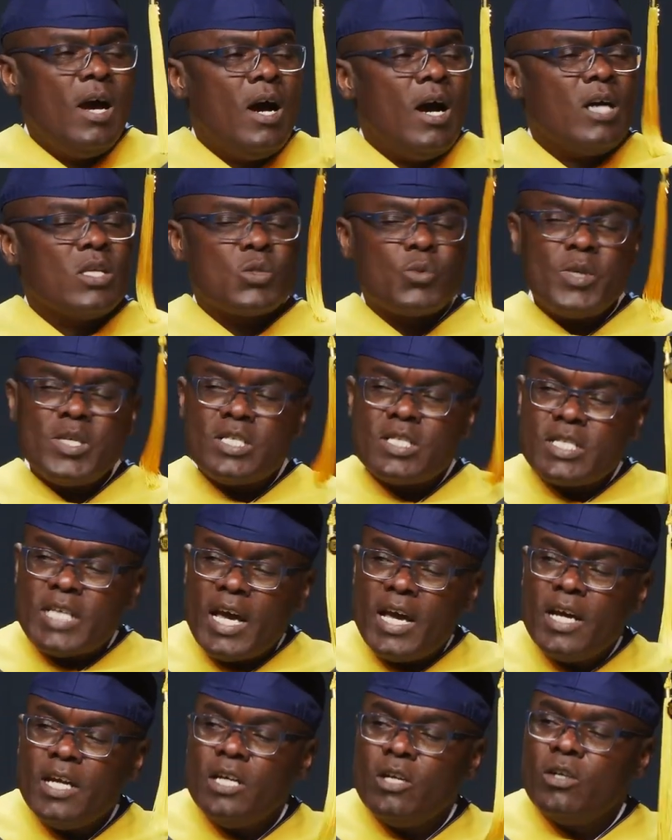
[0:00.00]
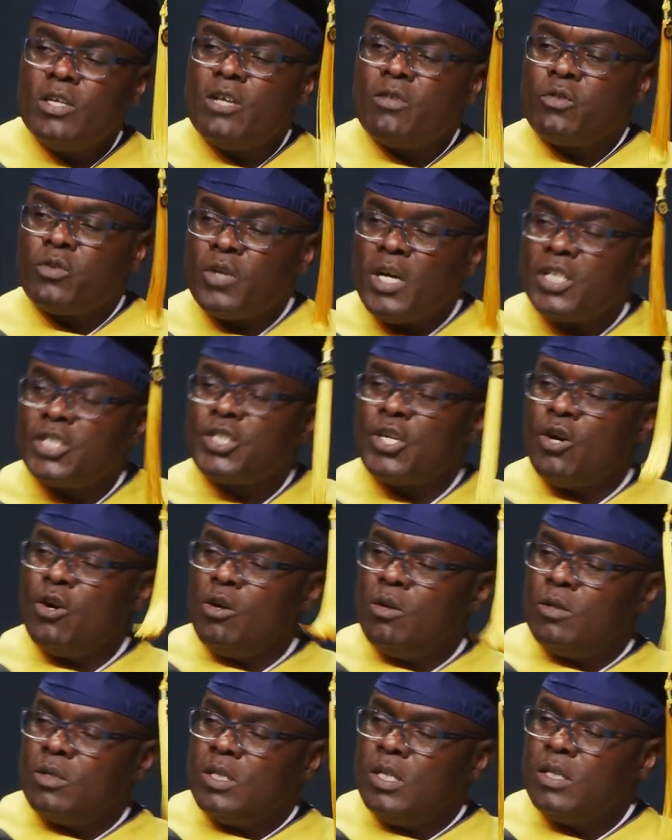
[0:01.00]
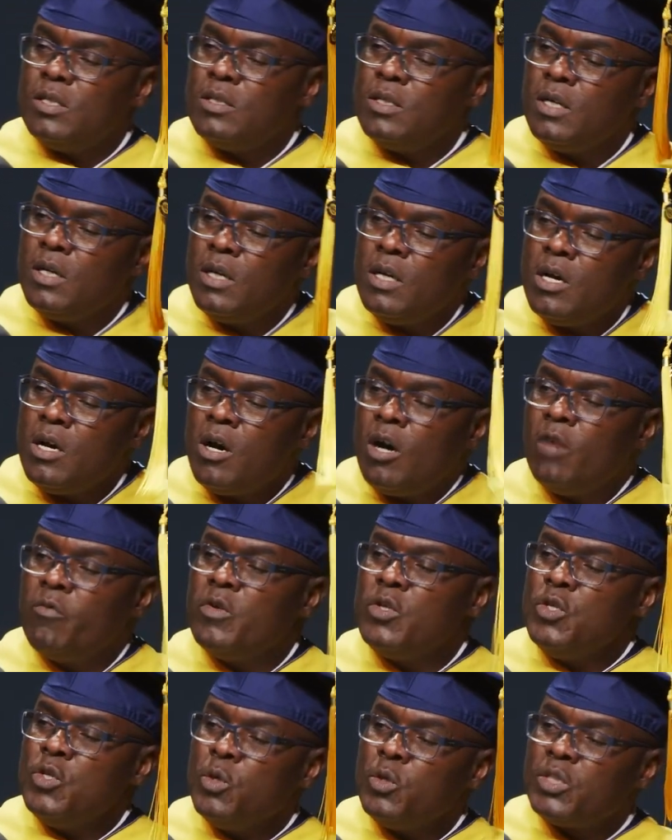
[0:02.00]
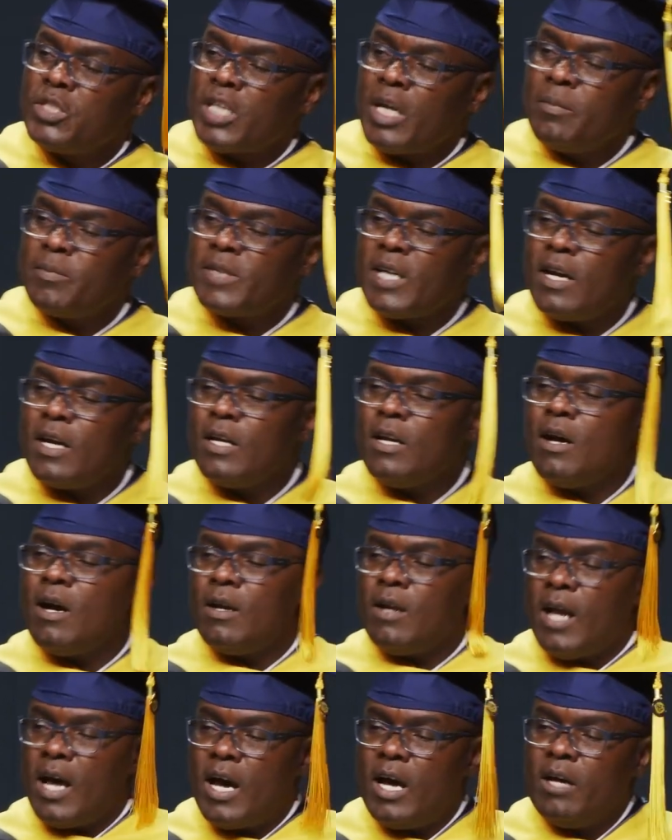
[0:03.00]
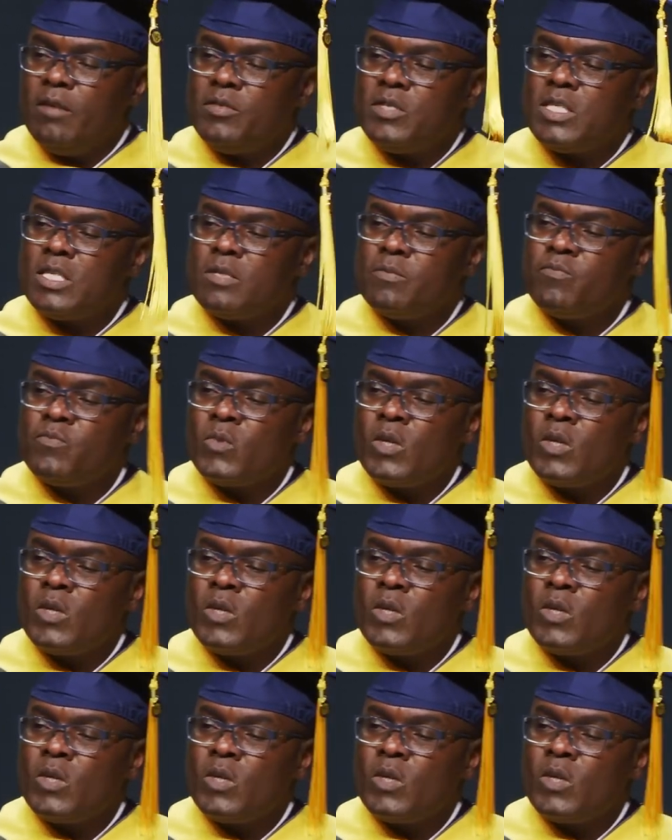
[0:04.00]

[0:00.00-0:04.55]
As we stand on the threshold of a new chapter in our lives,